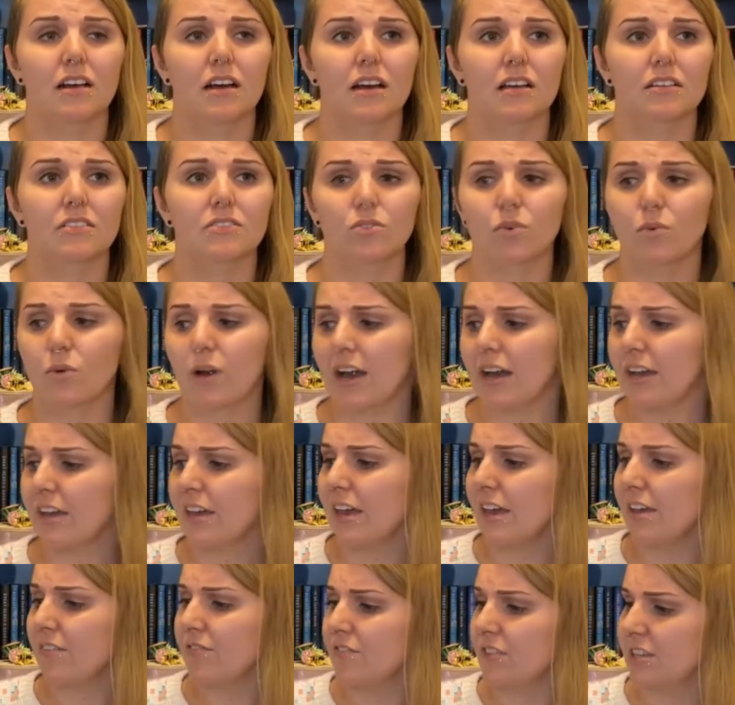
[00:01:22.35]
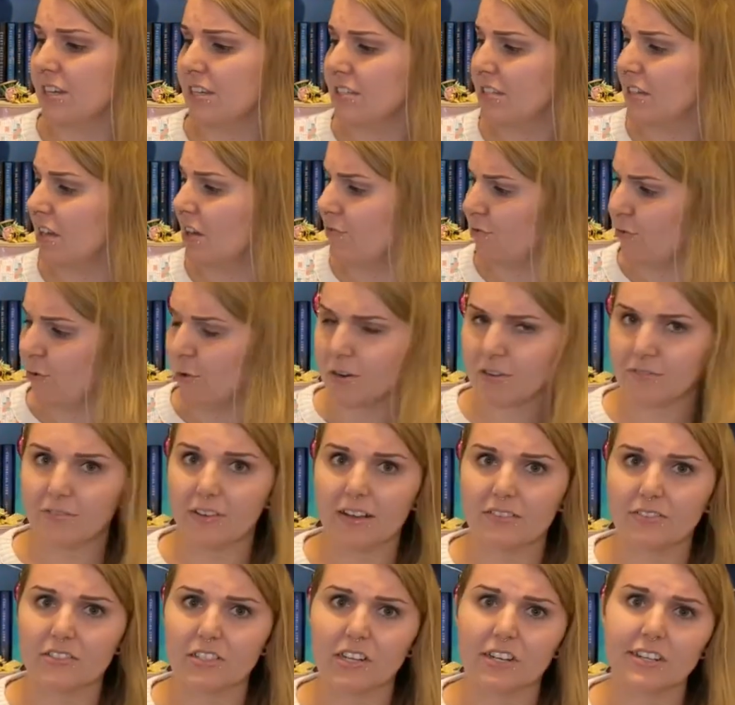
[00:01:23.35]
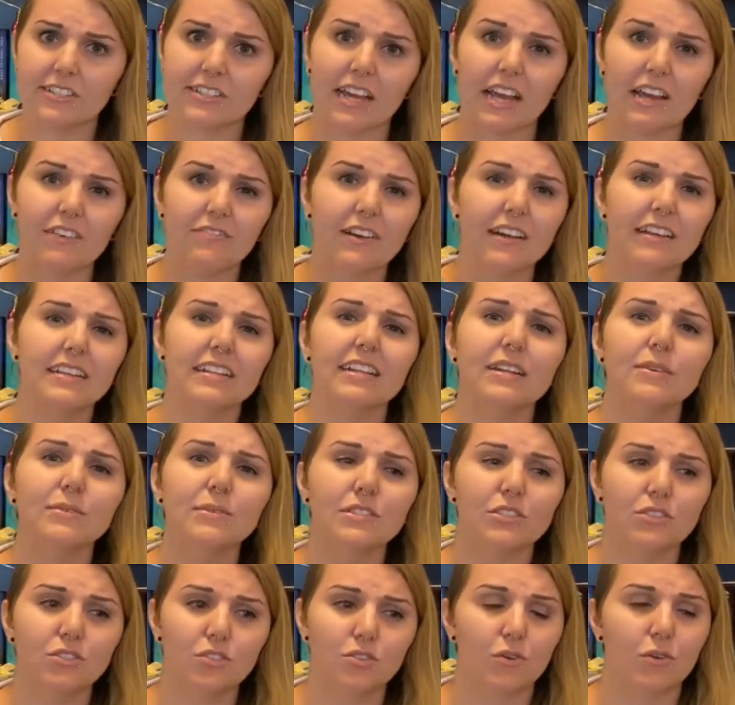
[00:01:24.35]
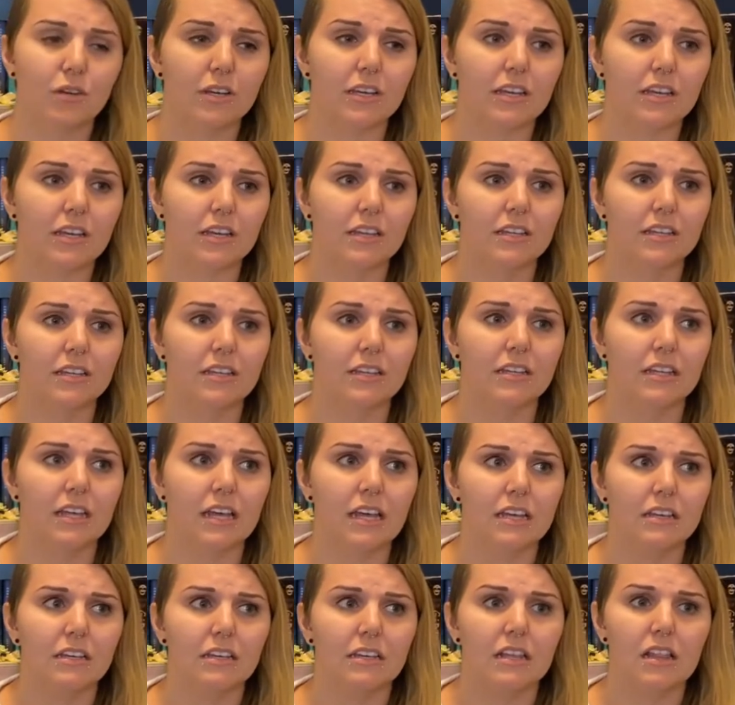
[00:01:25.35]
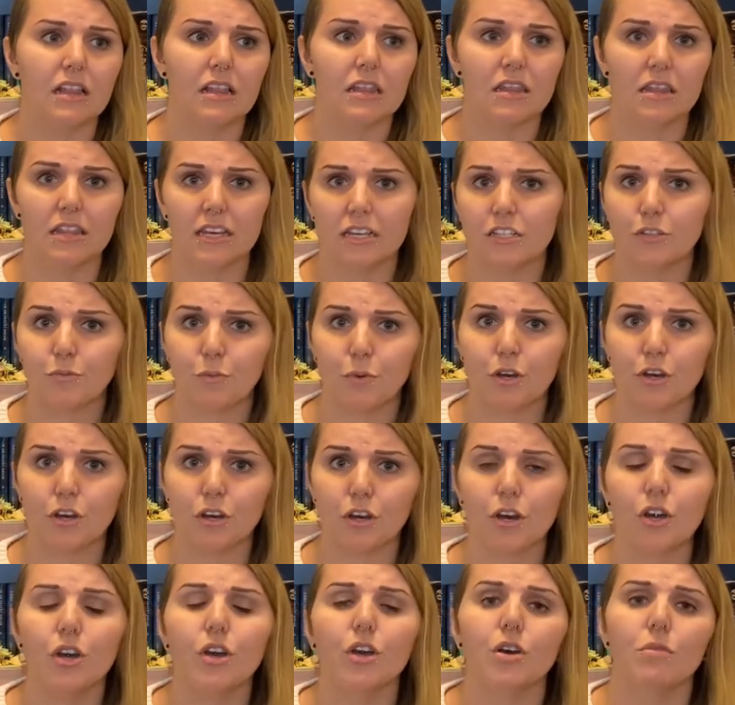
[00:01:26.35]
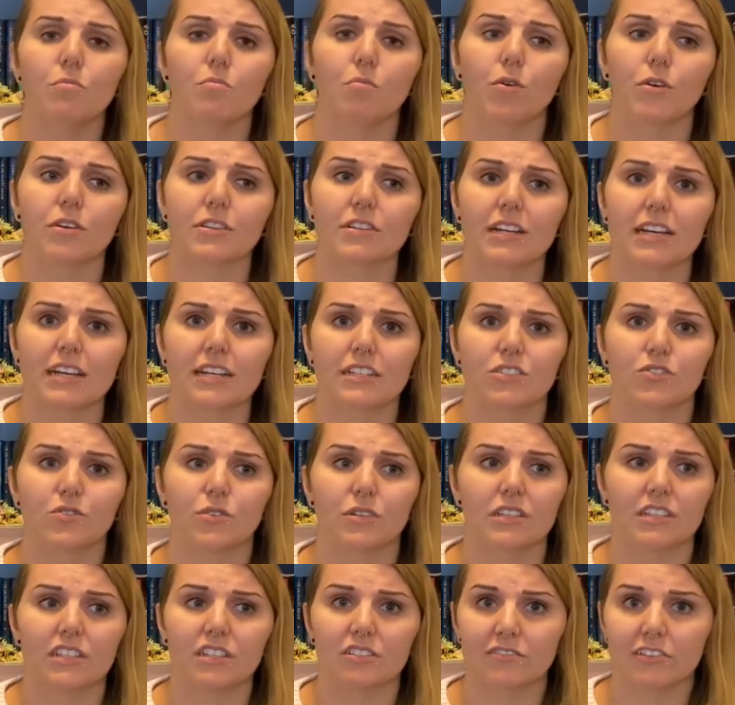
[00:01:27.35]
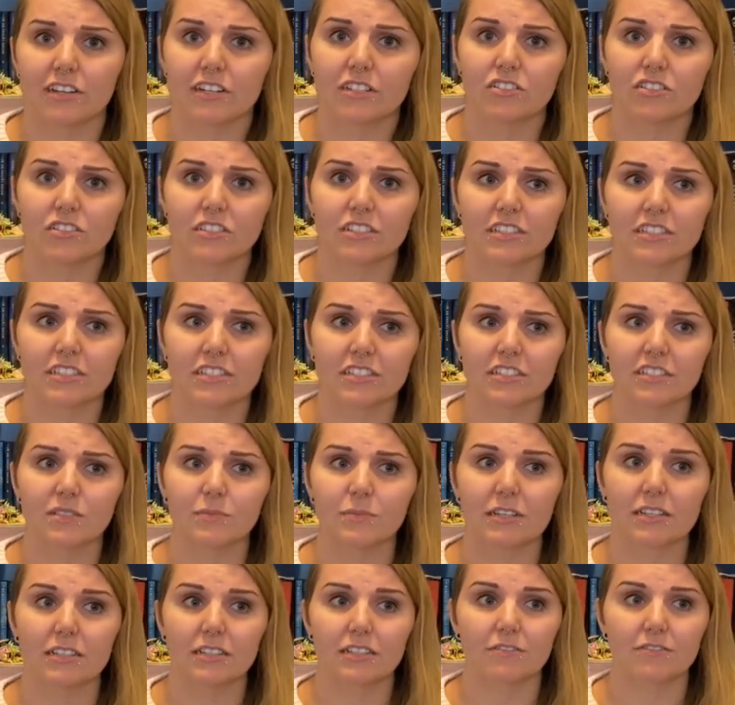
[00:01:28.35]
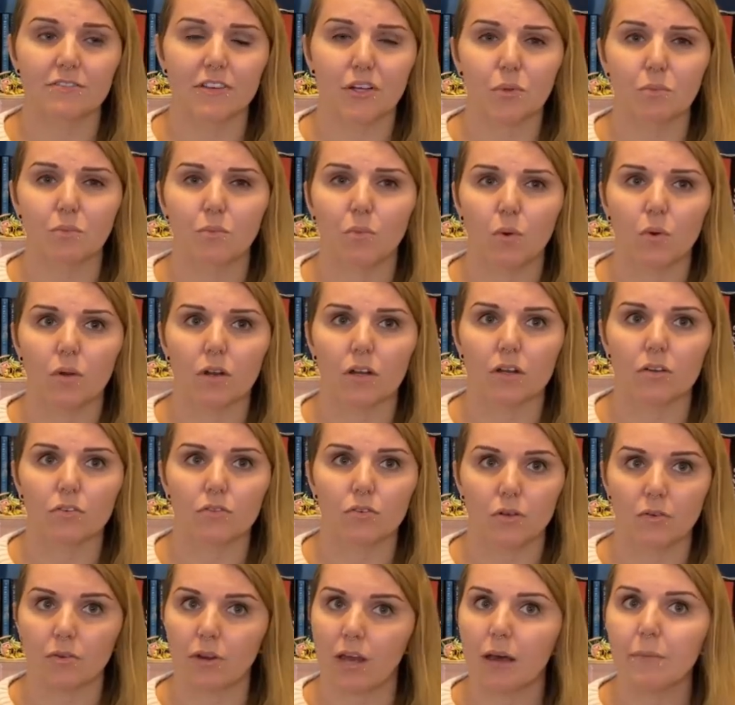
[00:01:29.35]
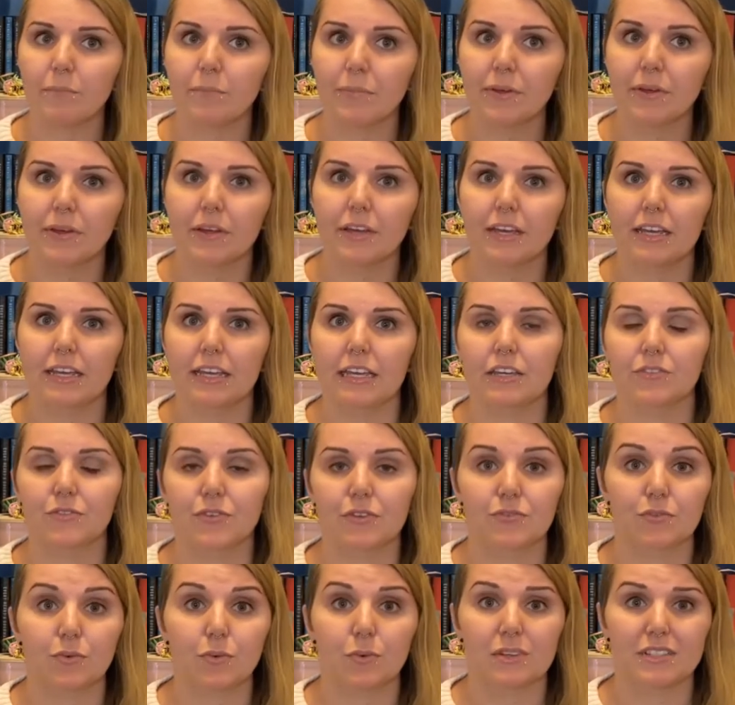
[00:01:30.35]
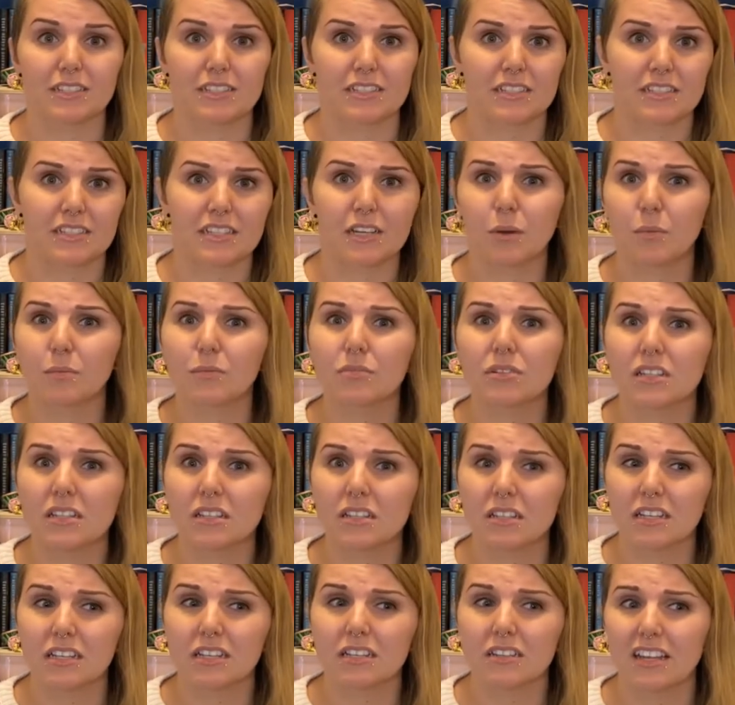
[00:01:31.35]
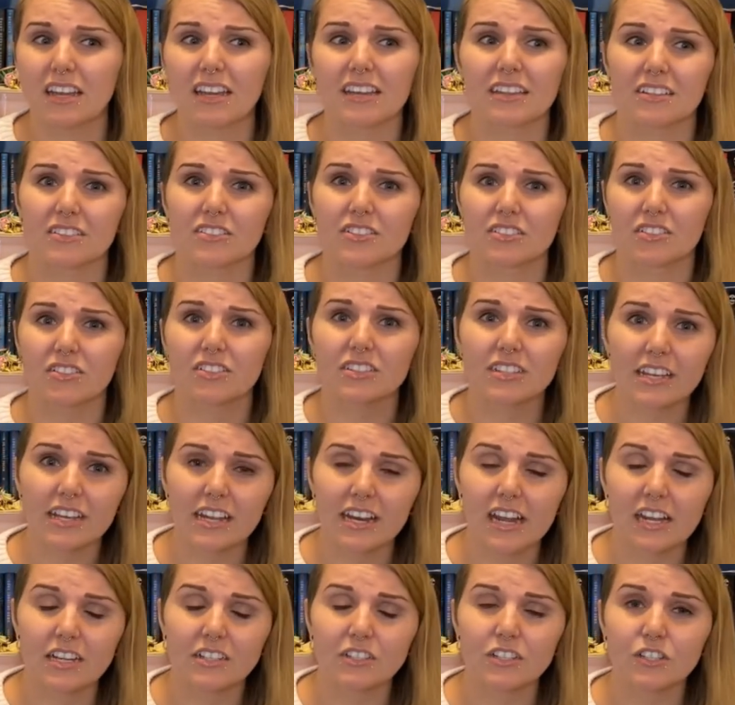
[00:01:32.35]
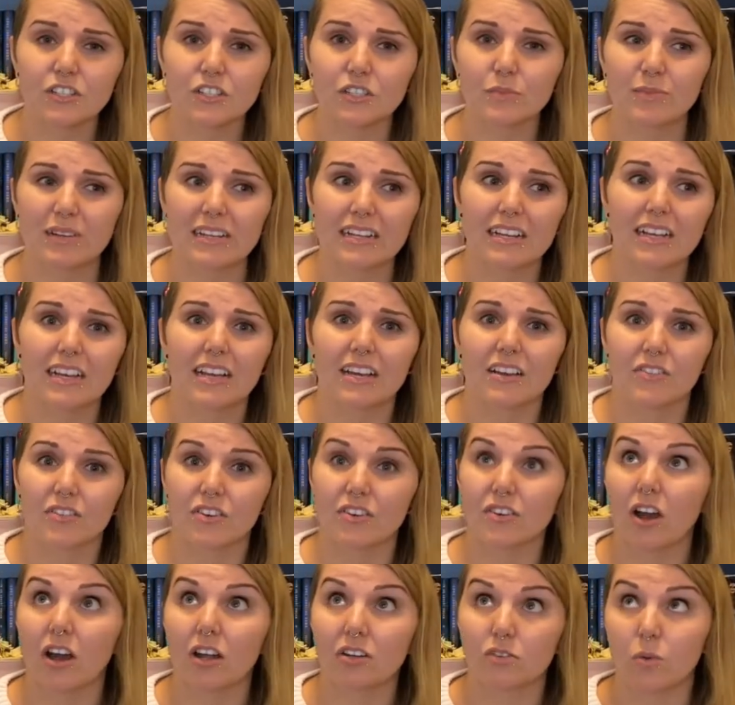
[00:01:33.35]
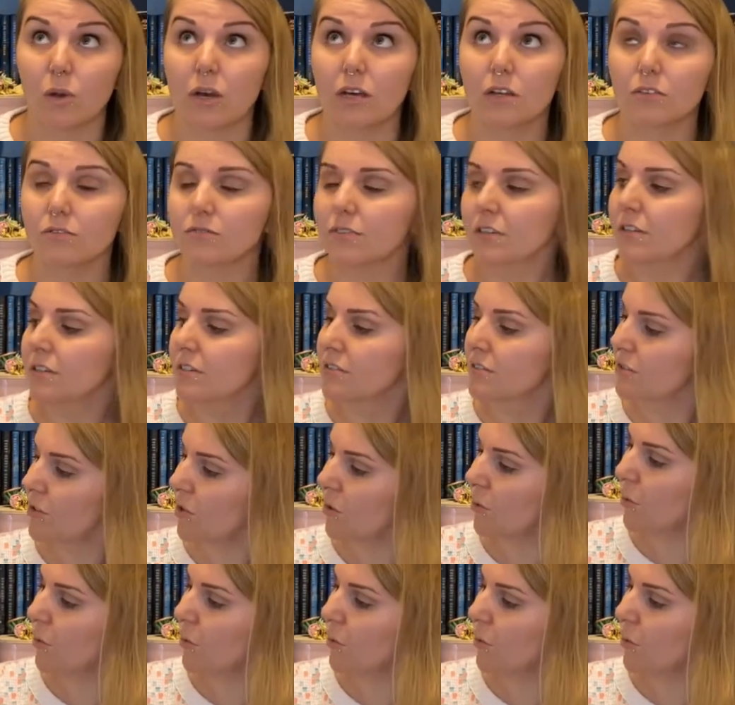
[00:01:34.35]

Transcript: so I gave this a four out of five stars. I find that I was enjoying this book more than I enjoyed the original series because it felt more grown up, even if it wasn't completely. Like, they're still teenagers, but they're not twelve, so